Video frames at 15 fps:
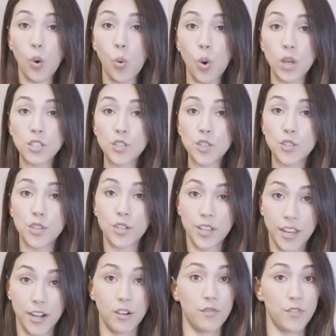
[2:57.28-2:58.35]
Once you took
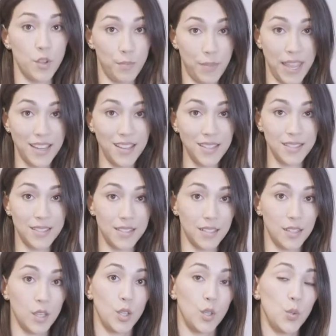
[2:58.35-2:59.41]
care of your
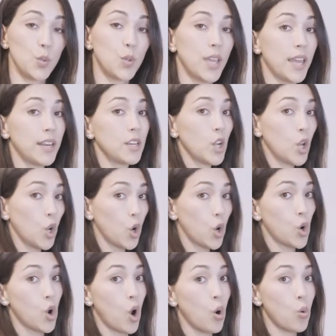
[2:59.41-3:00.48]
base, you can
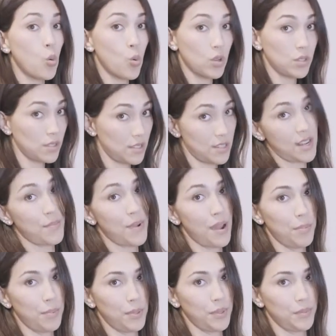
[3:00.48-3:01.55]
go one step
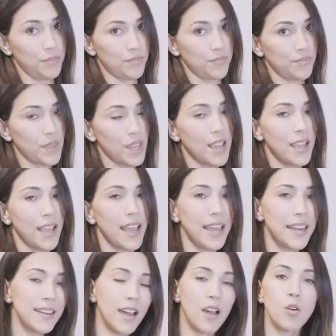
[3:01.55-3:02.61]
up.
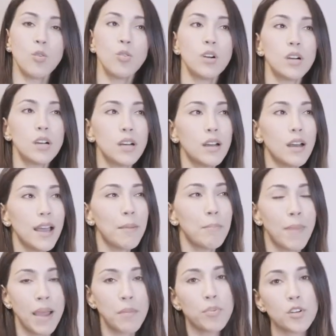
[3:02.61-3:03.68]
And now,
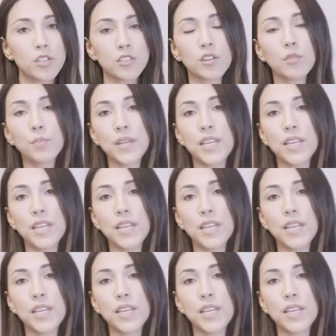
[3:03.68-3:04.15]
in my personal